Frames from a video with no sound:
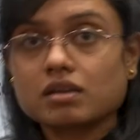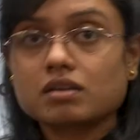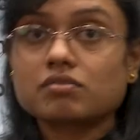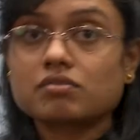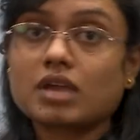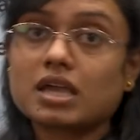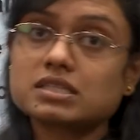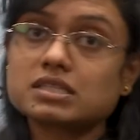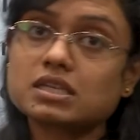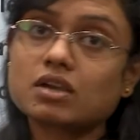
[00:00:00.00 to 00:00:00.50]

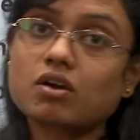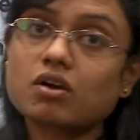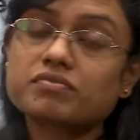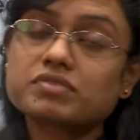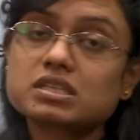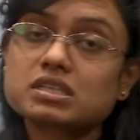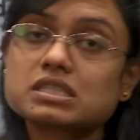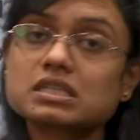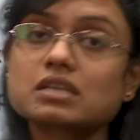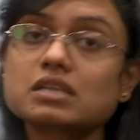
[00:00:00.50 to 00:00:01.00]
Rising of
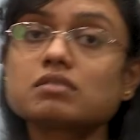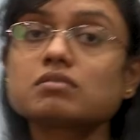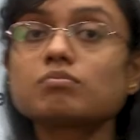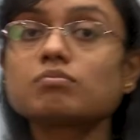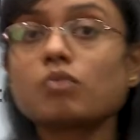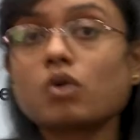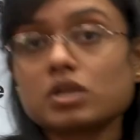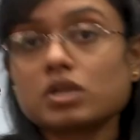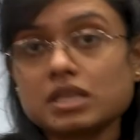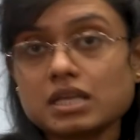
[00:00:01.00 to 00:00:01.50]
the sun,
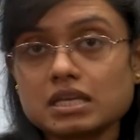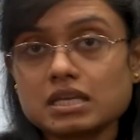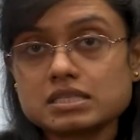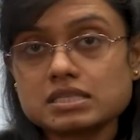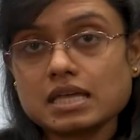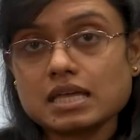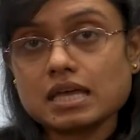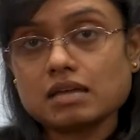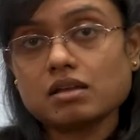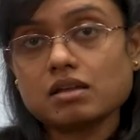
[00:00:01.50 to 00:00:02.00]
morning is
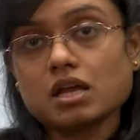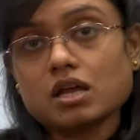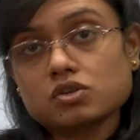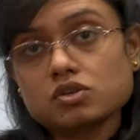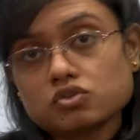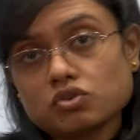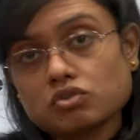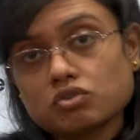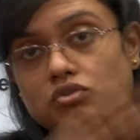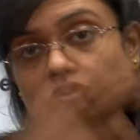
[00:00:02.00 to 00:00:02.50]
there.
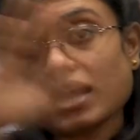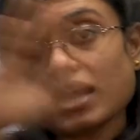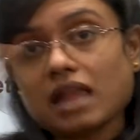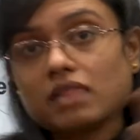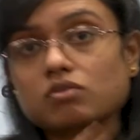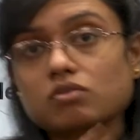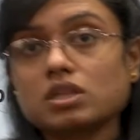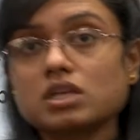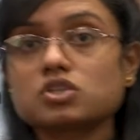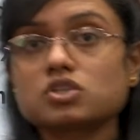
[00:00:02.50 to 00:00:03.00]
So,
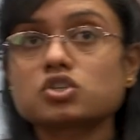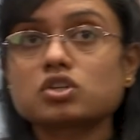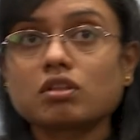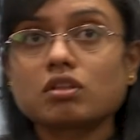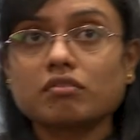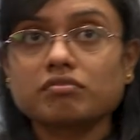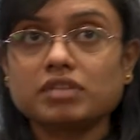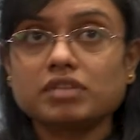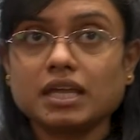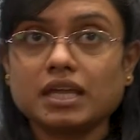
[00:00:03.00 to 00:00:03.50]
calculation
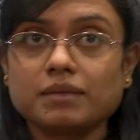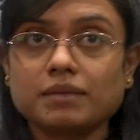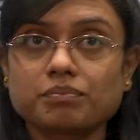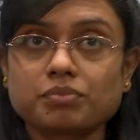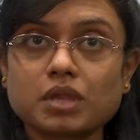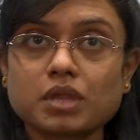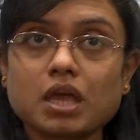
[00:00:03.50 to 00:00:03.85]
of day.